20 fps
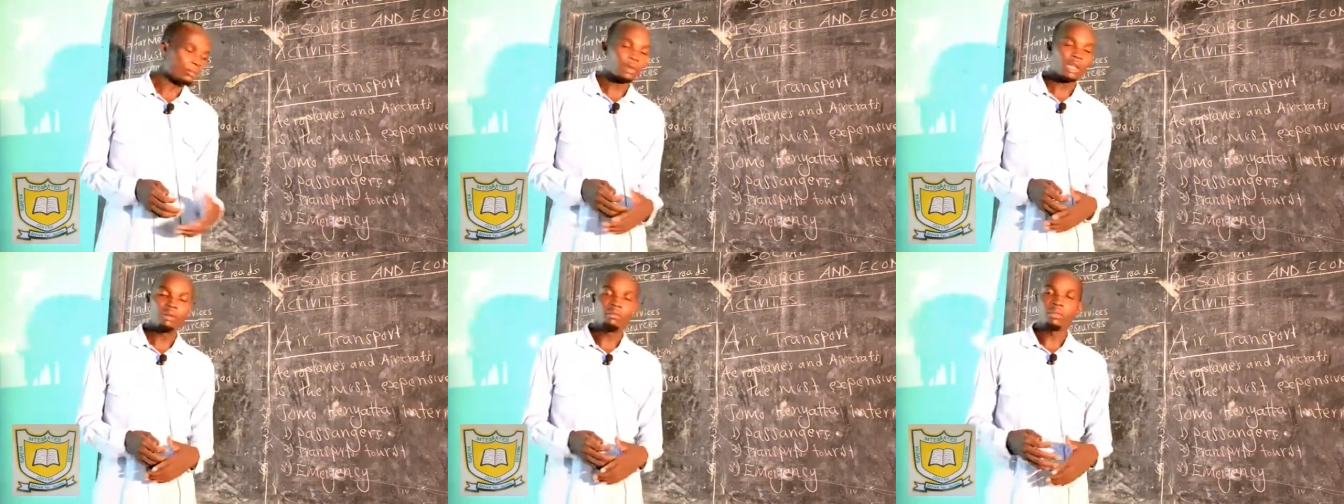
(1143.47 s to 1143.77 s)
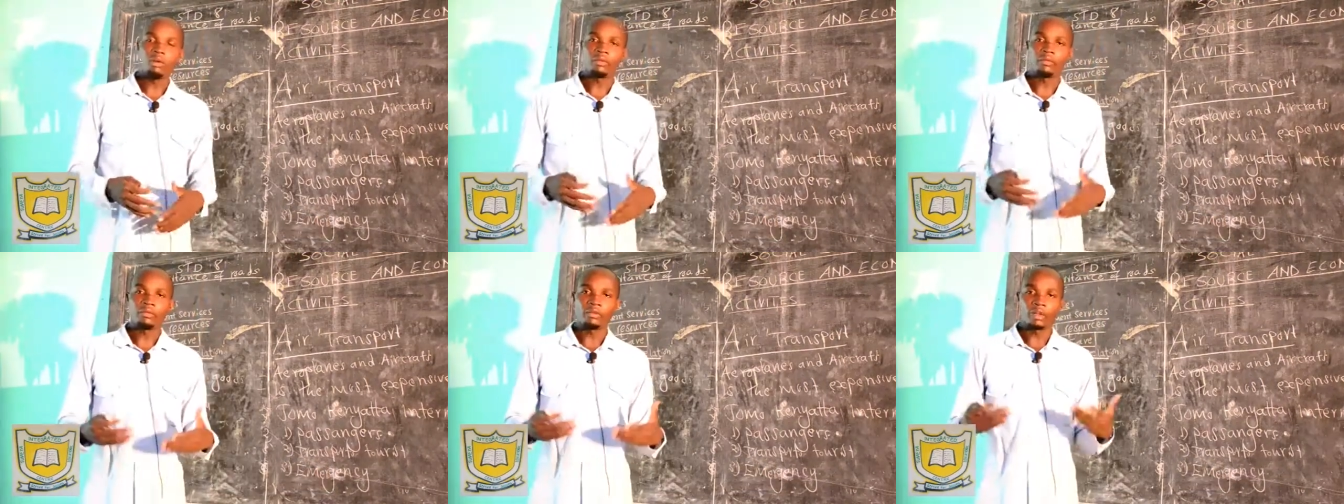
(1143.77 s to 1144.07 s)
maybe
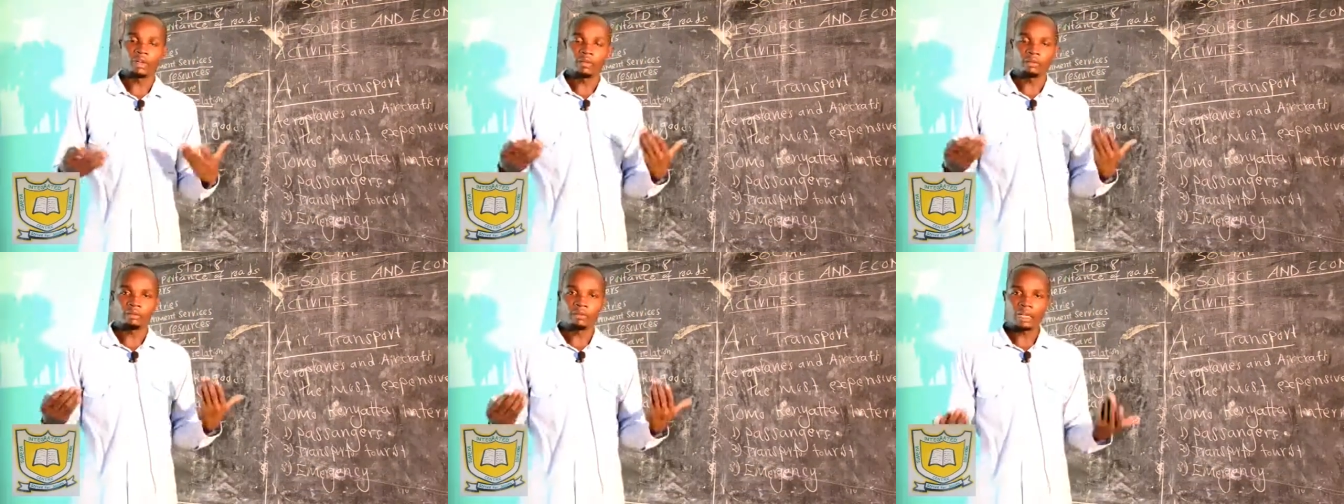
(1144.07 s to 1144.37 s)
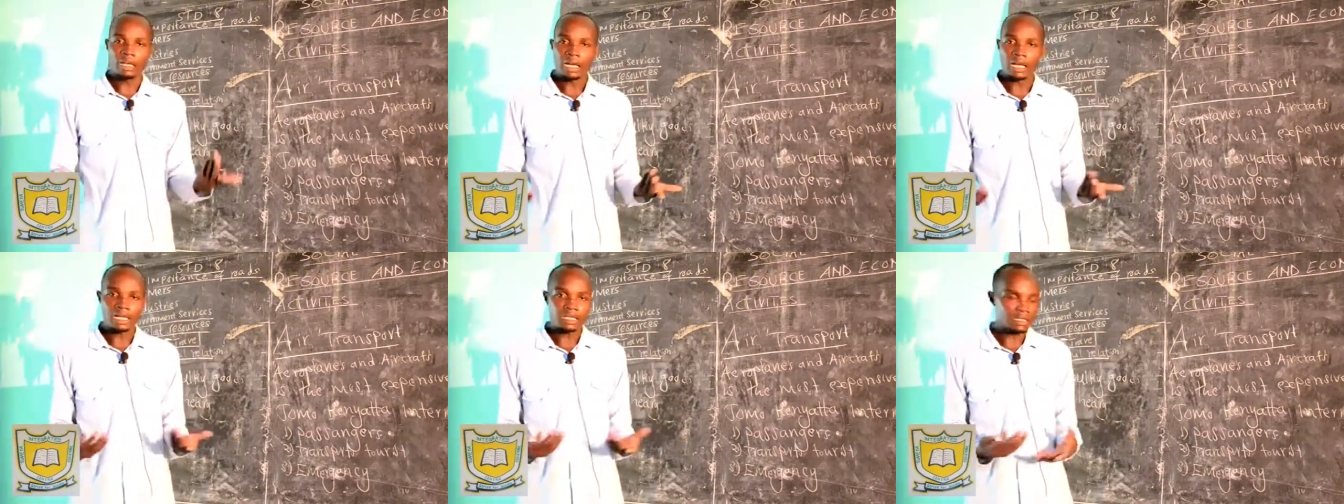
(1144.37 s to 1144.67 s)
of
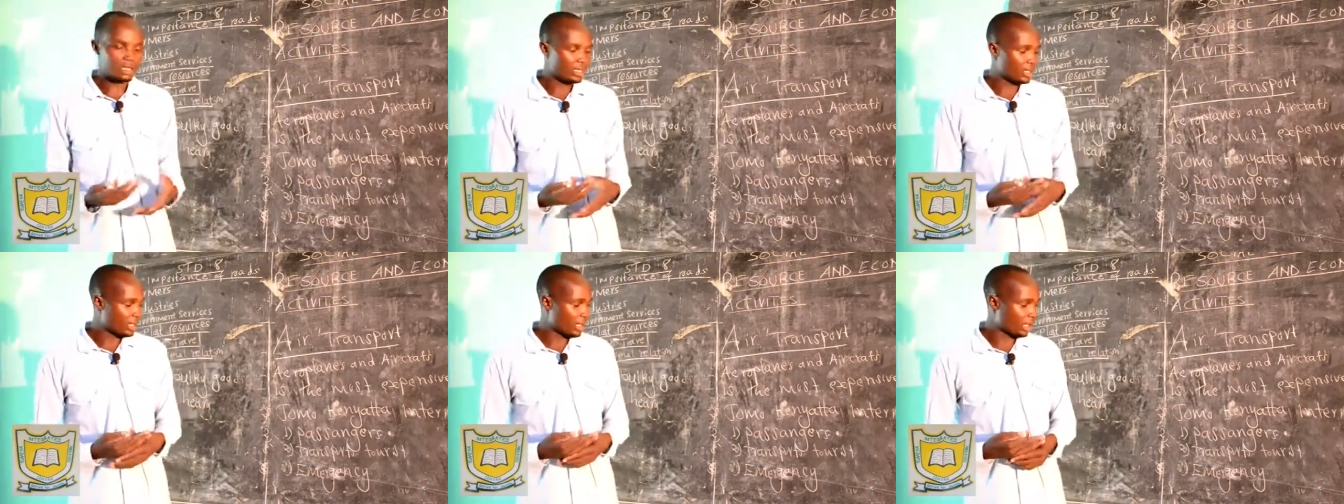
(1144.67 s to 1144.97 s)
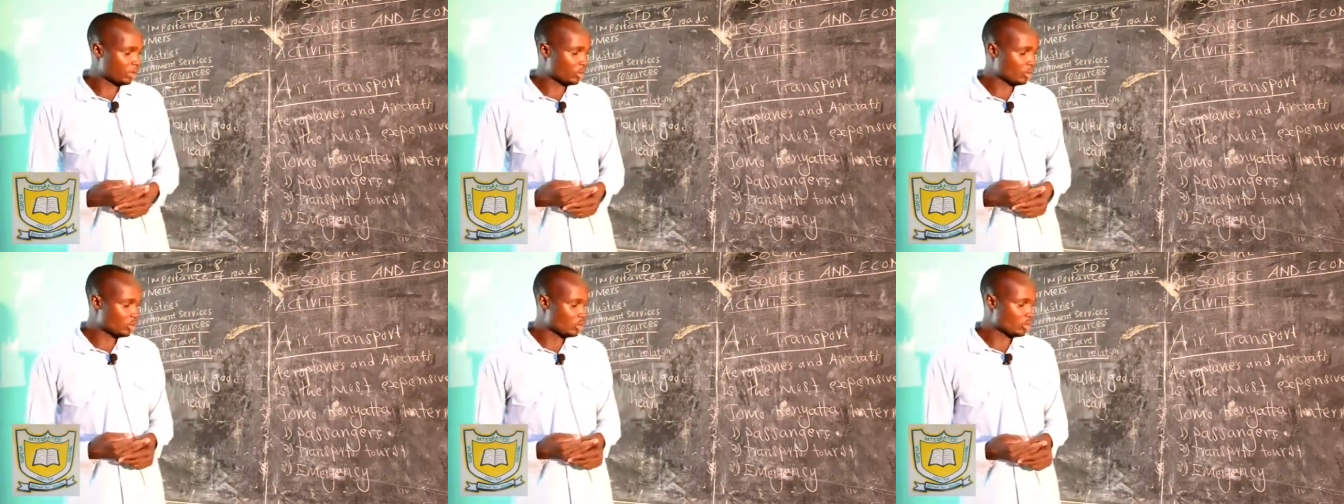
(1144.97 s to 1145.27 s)
floods,
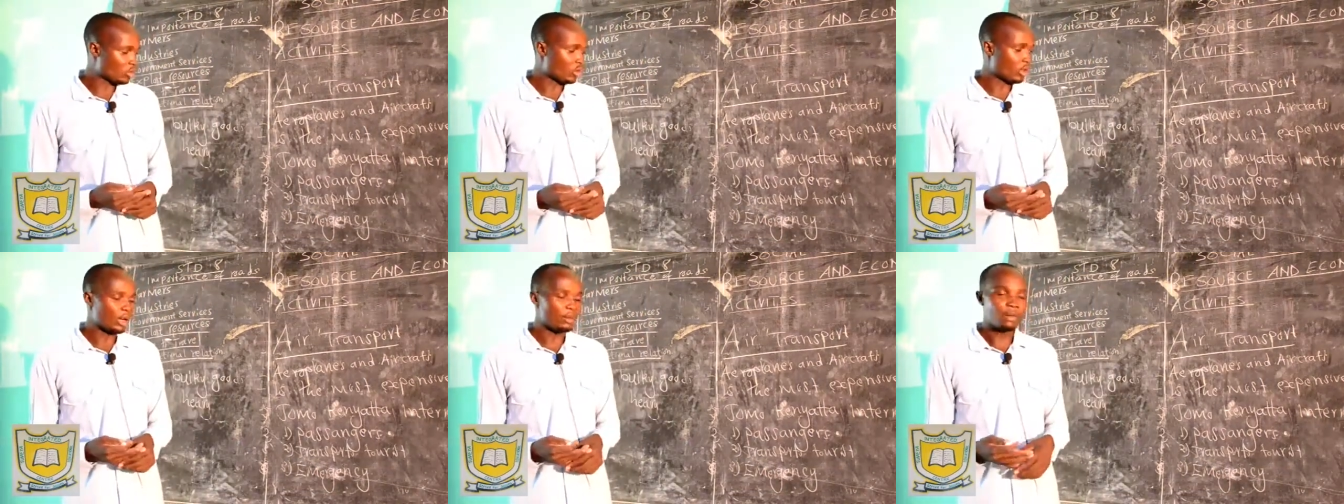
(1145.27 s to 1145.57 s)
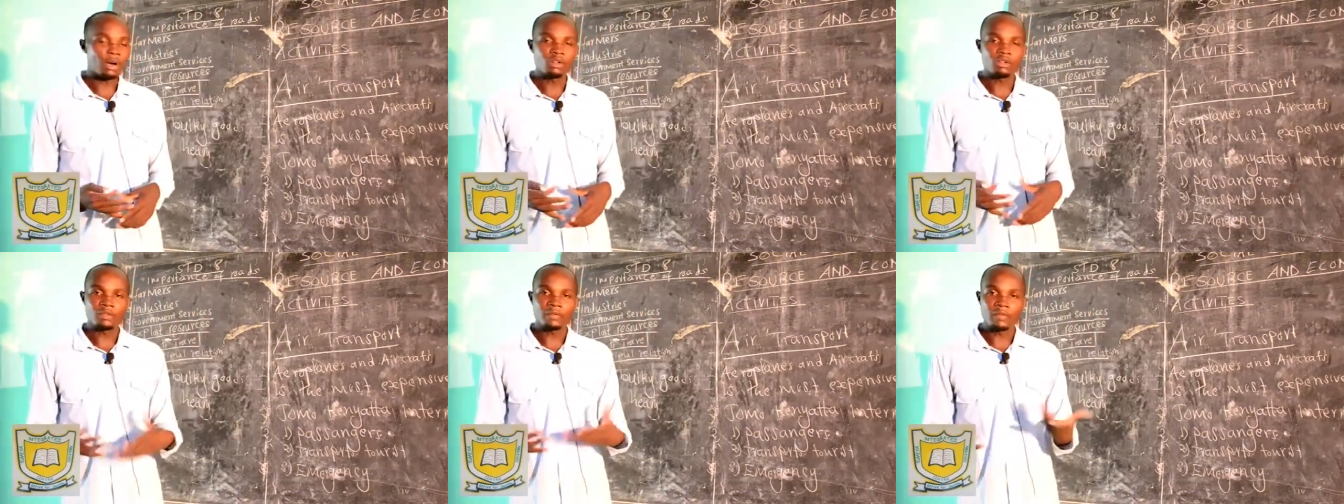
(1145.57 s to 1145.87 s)
and also talk
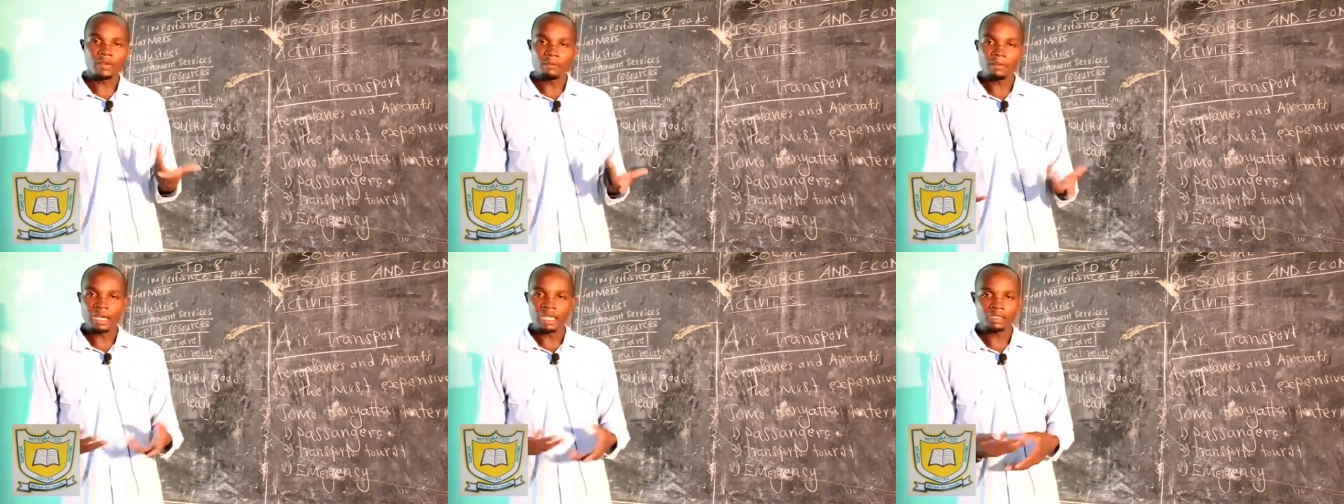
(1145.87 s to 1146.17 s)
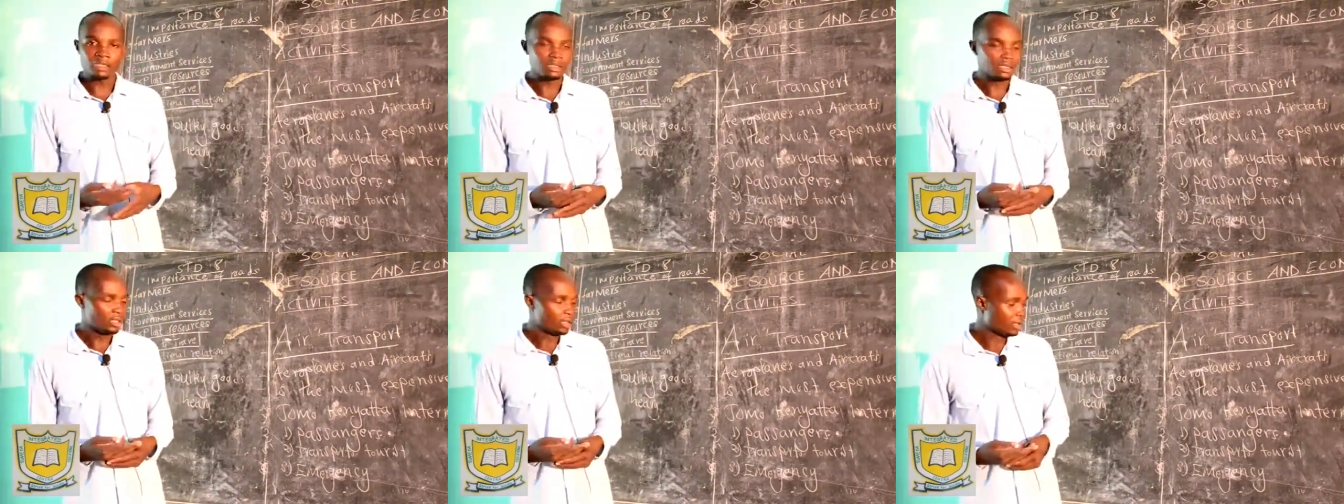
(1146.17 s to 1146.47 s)
about famine
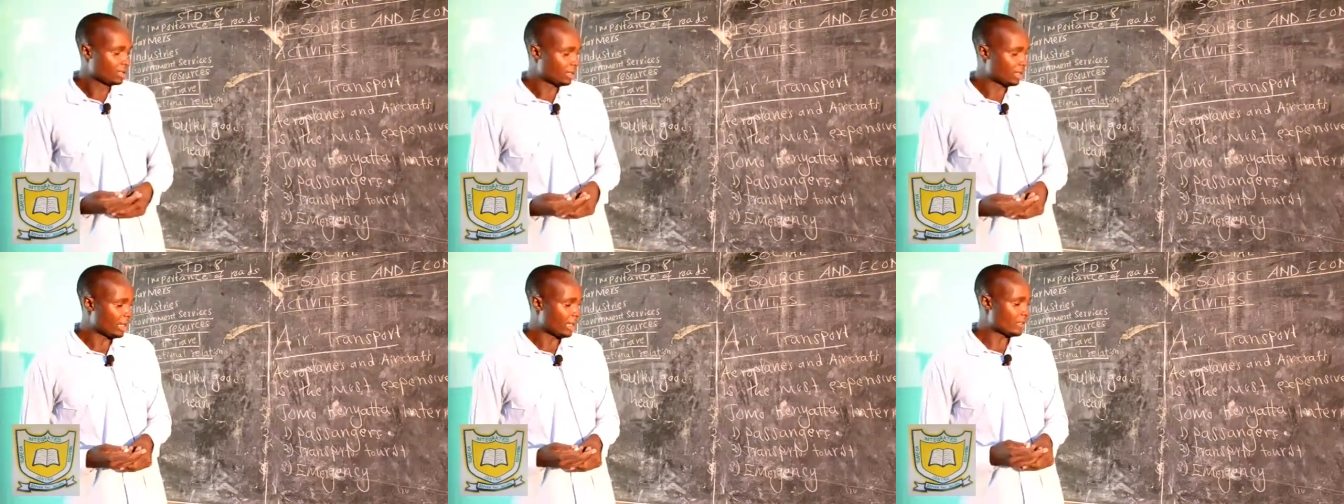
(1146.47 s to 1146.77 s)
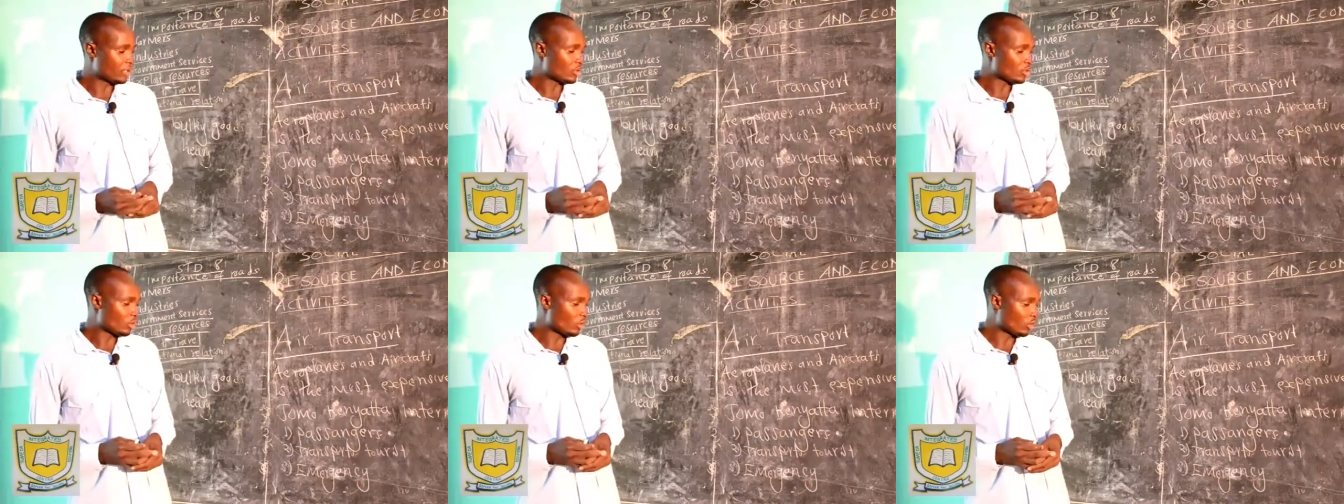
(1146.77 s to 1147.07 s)

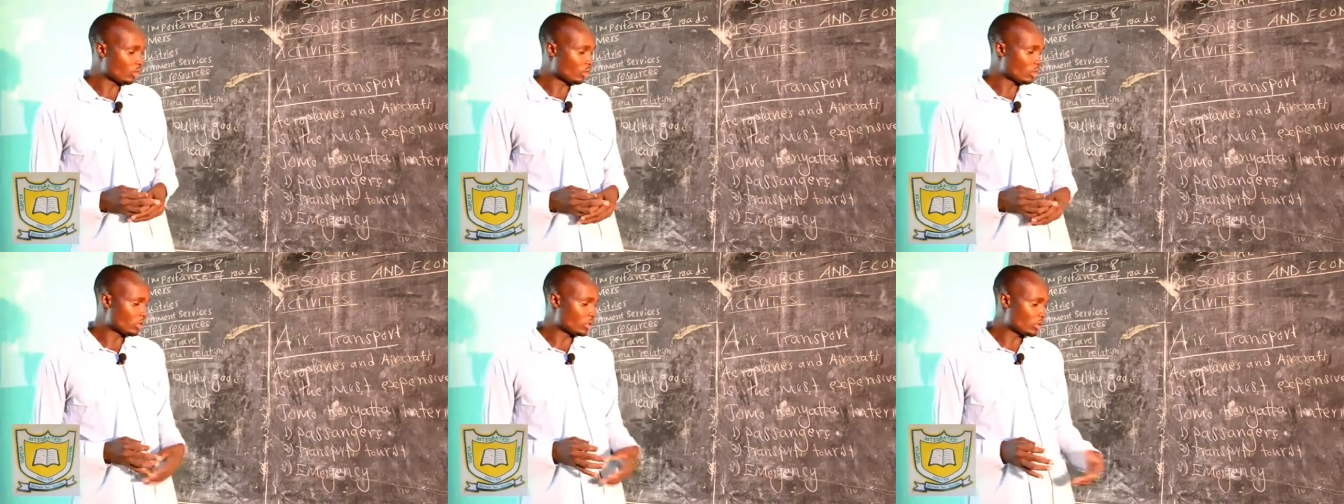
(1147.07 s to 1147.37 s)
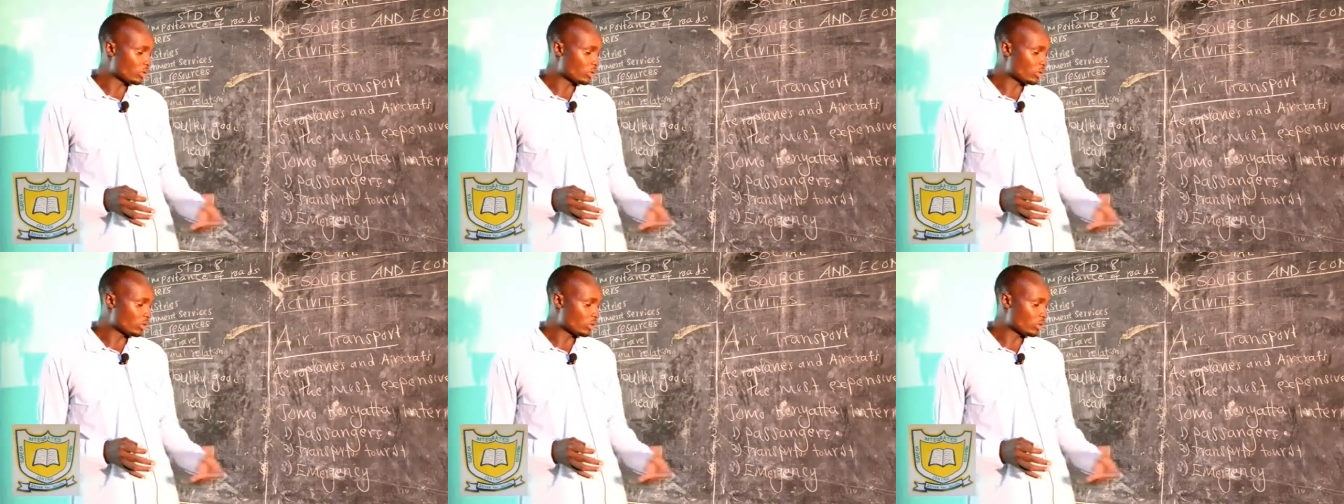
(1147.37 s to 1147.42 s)
and so on.